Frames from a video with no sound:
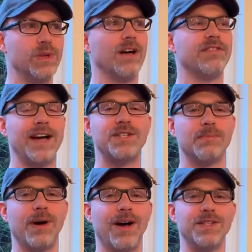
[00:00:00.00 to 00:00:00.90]
love
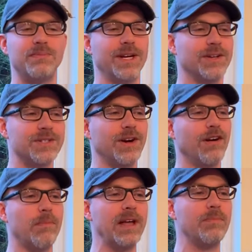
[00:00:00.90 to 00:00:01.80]
isopods because there
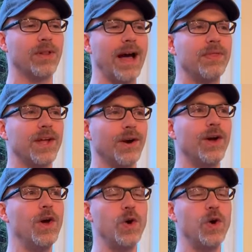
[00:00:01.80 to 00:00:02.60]
are people out there